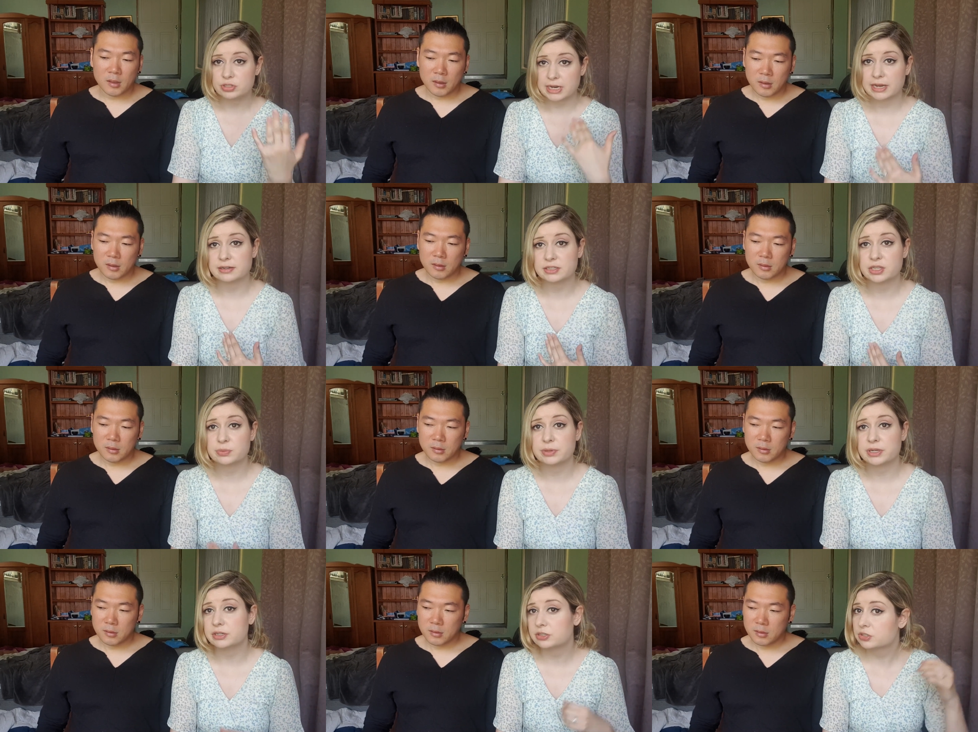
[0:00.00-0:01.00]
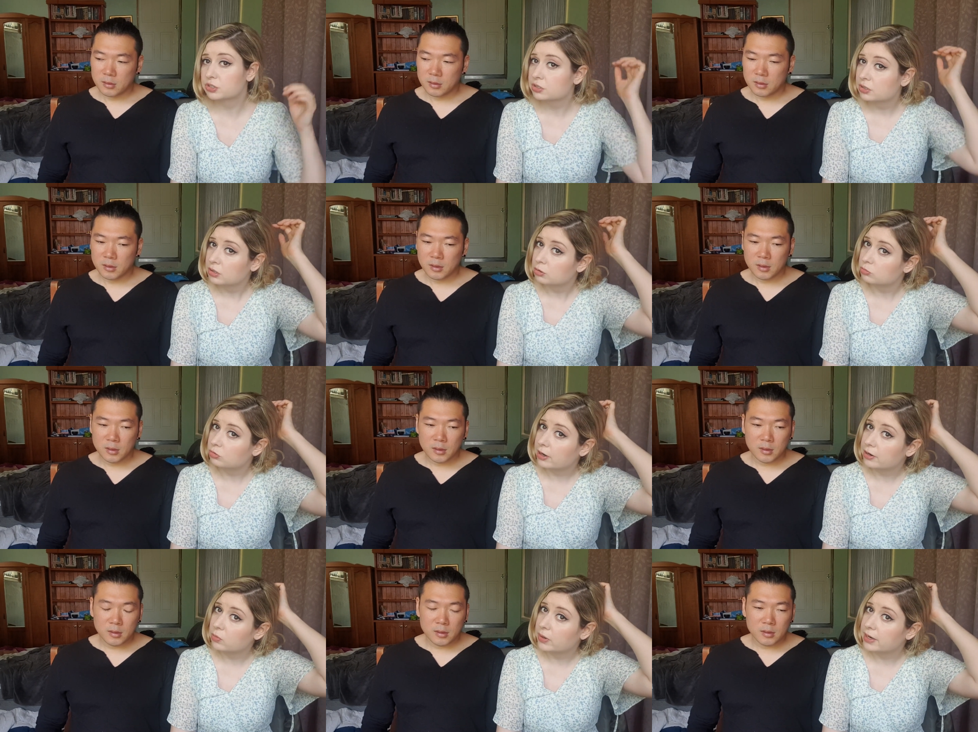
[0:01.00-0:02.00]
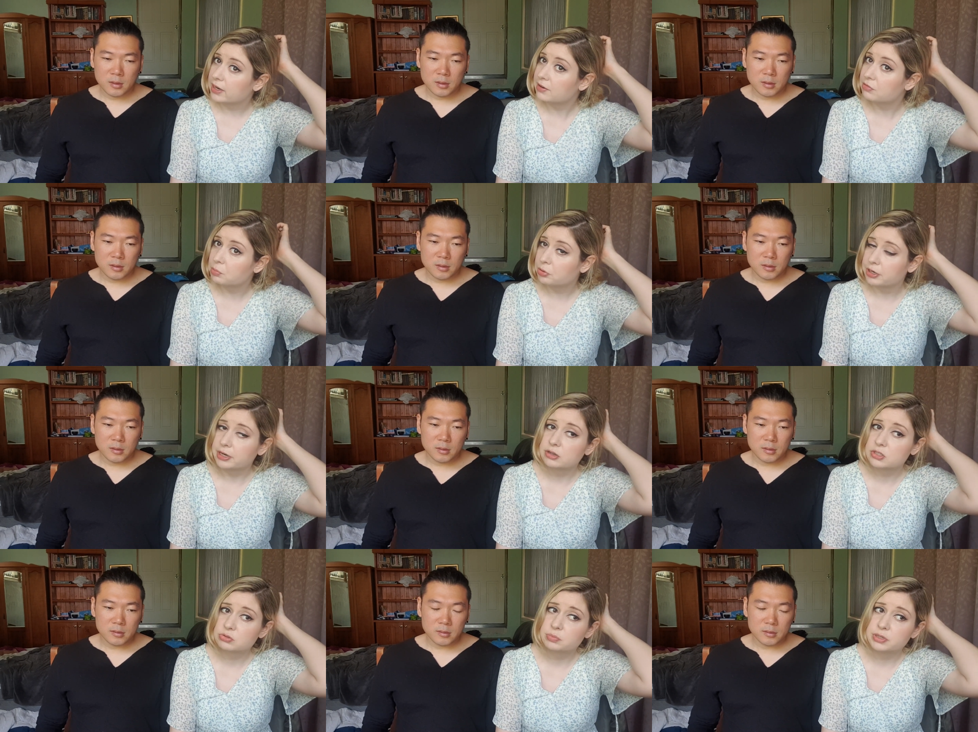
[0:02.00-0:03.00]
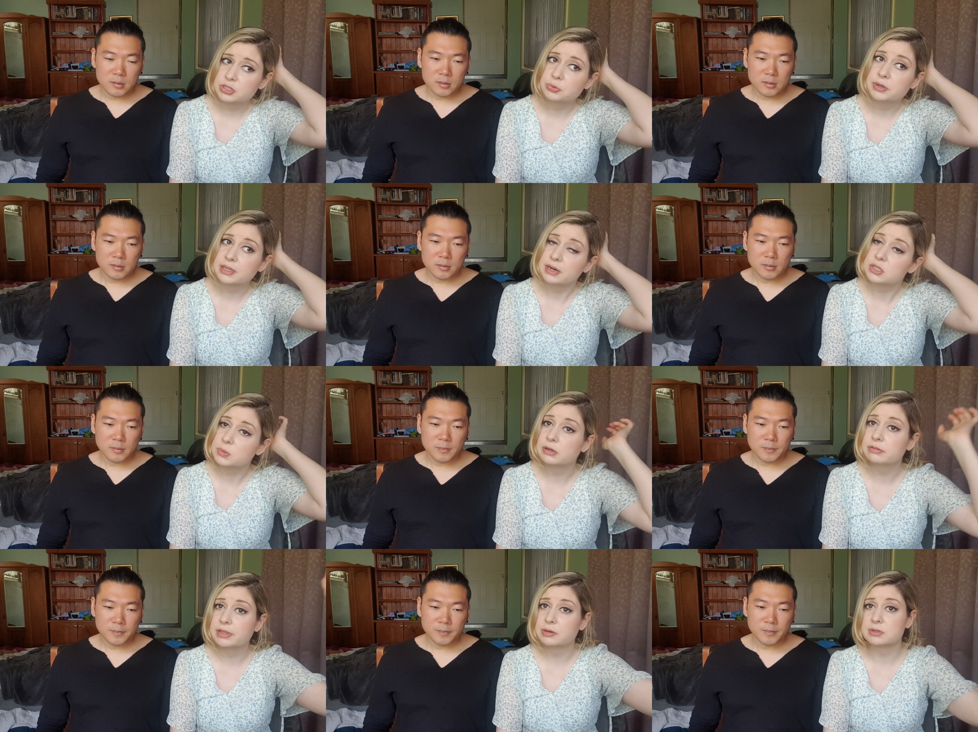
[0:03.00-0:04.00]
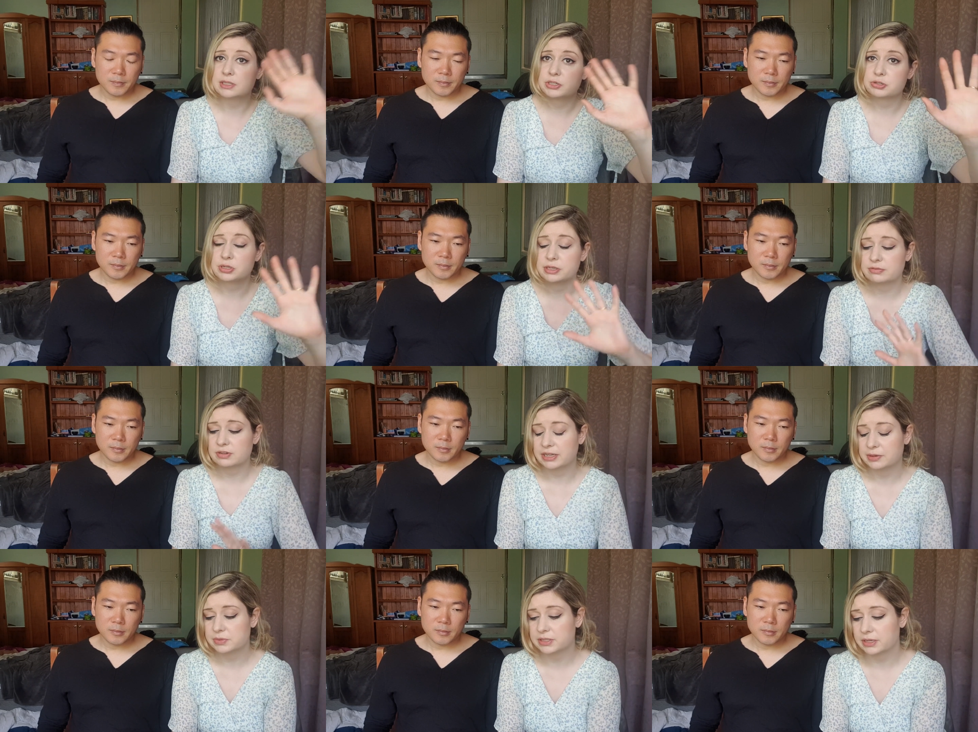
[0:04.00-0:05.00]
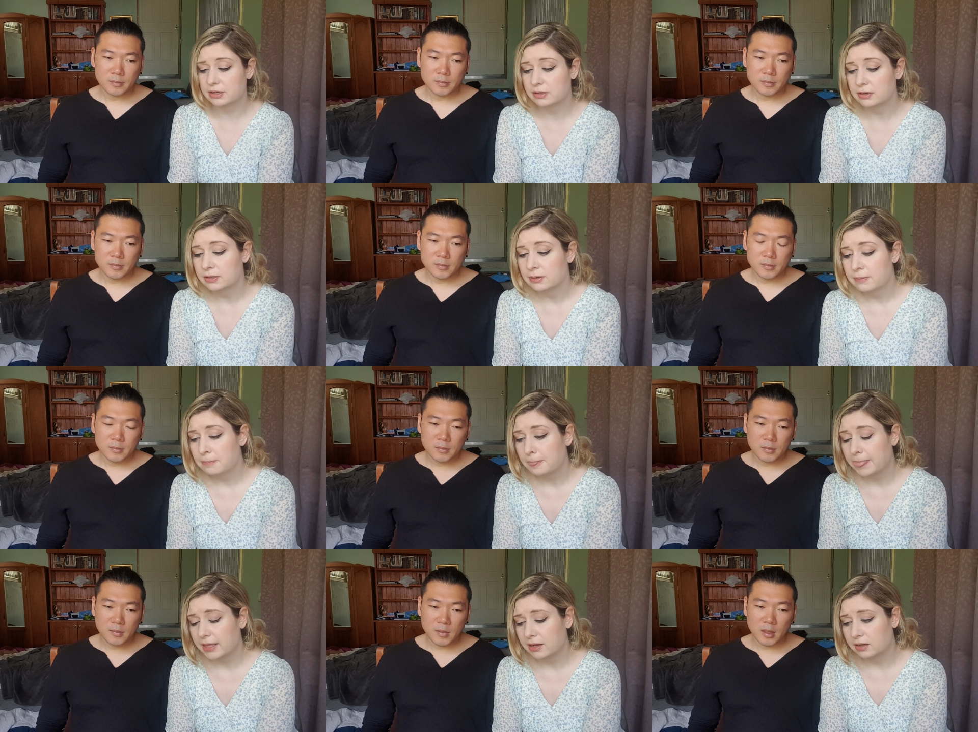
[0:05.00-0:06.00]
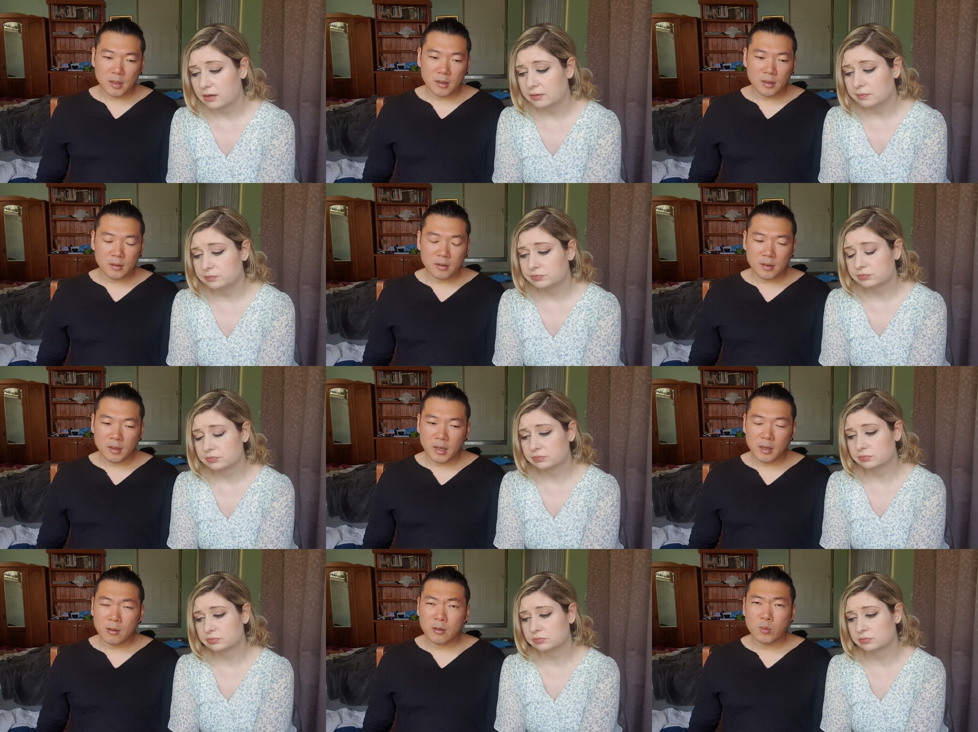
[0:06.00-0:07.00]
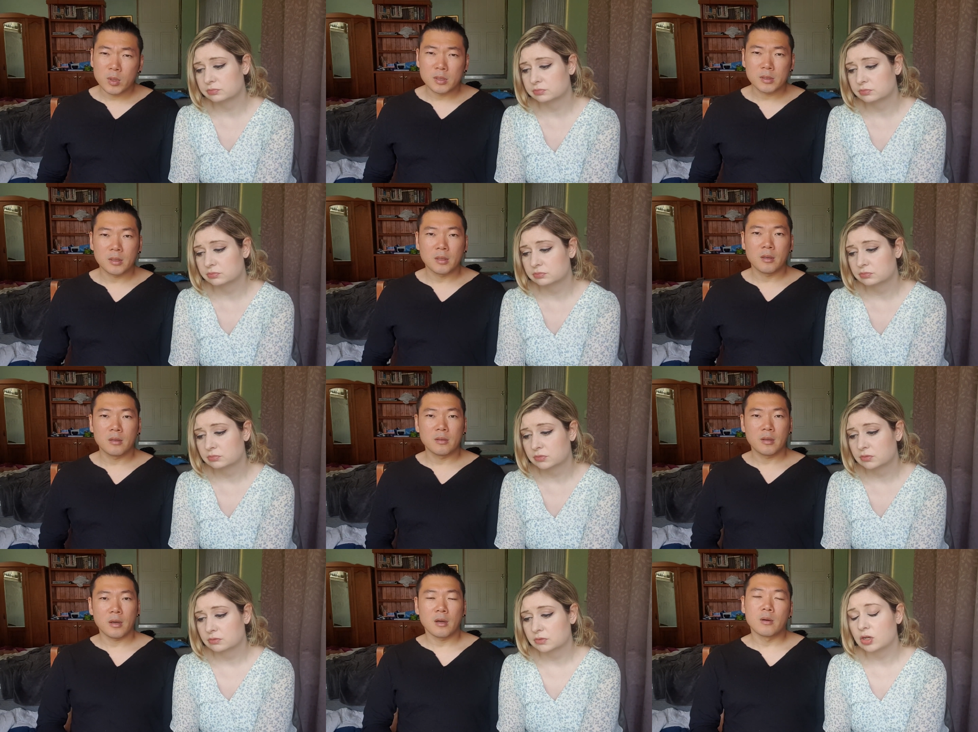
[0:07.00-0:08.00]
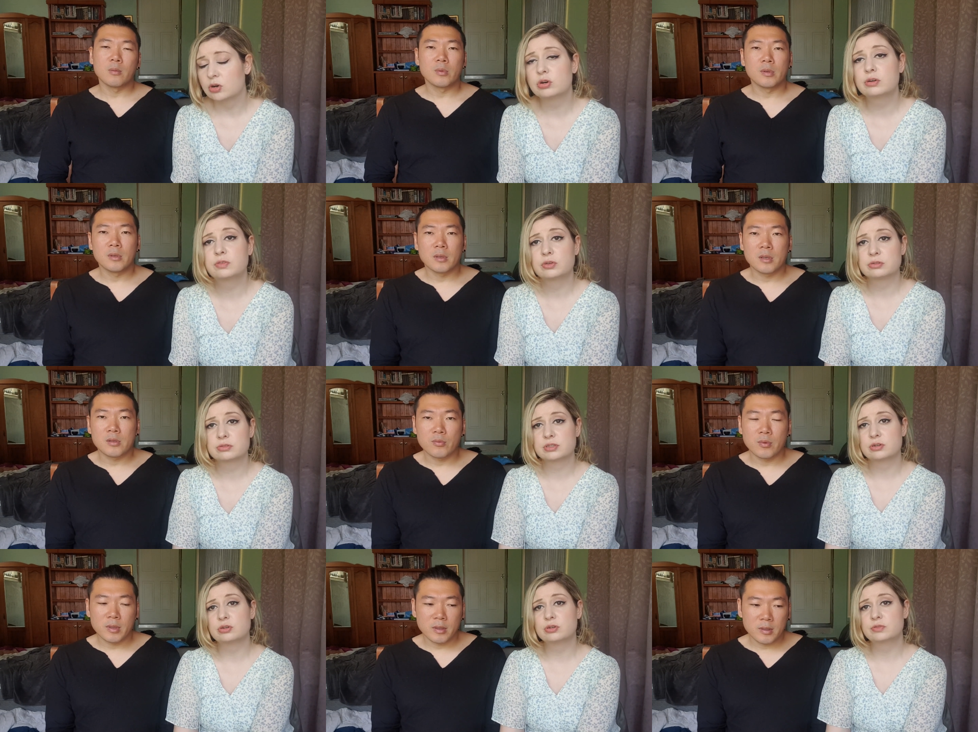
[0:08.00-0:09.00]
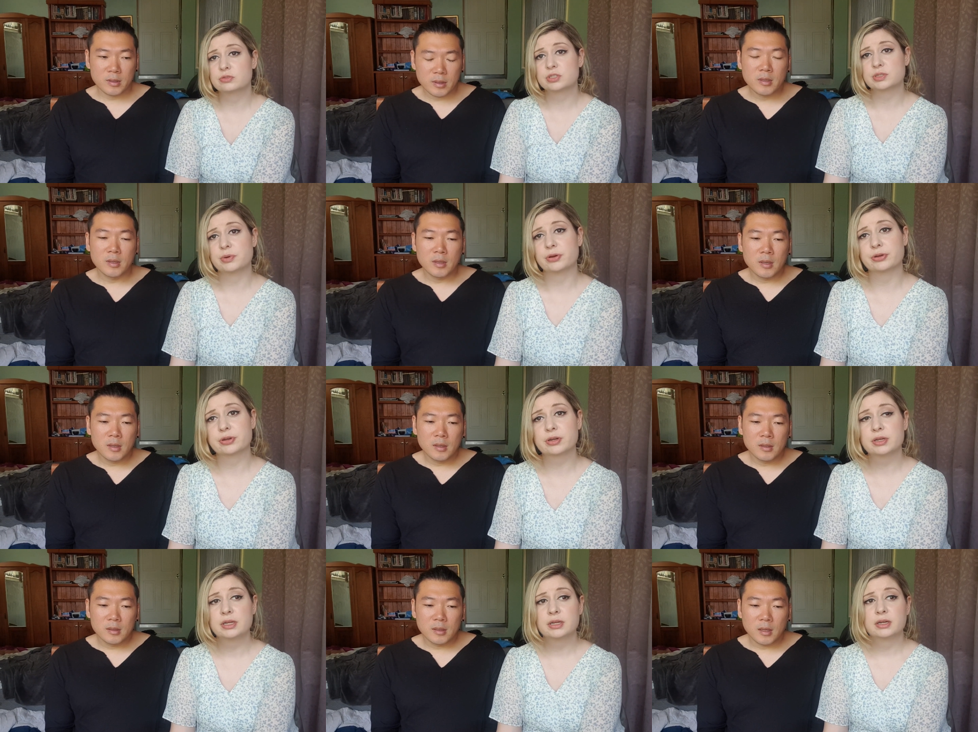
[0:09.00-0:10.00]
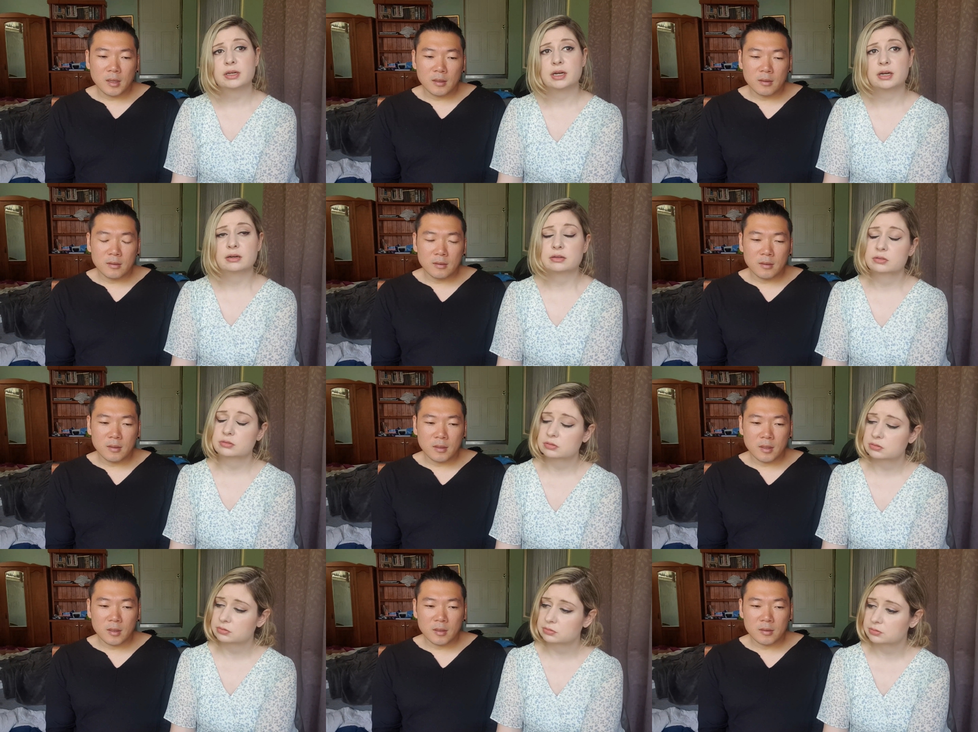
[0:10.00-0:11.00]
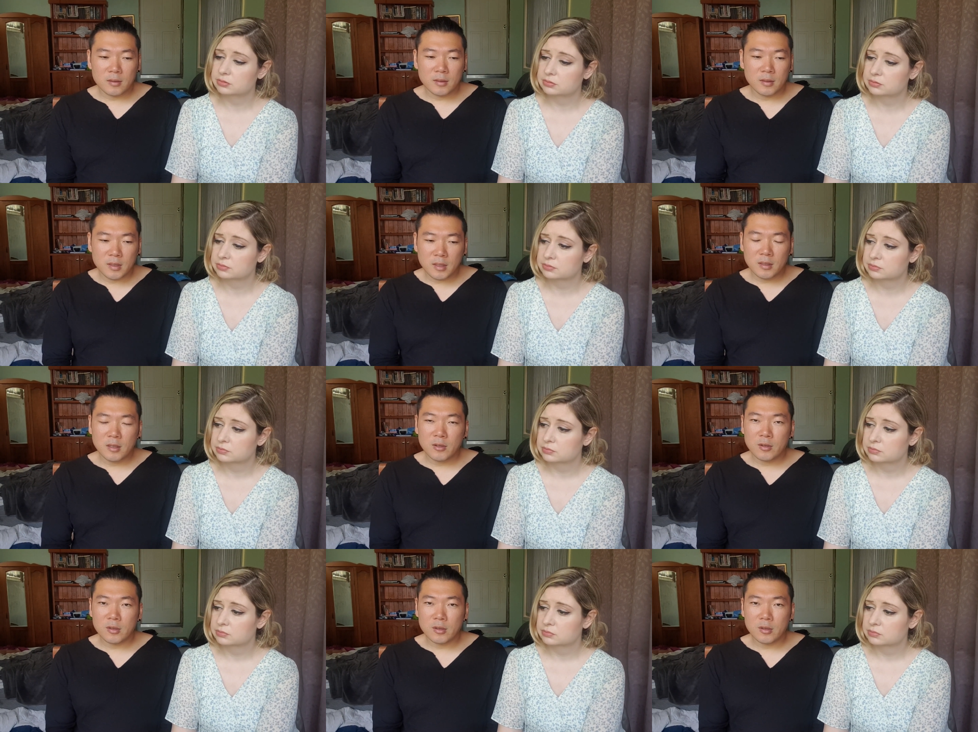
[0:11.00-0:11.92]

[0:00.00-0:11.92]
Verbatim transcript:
Speaker 1: down to the beach right away, and everybody else would be doing that as well if there was literally flames there.
Speaker 2: Yeah, and the air was terrible. Awful, as well. Awful smoke. And the thing that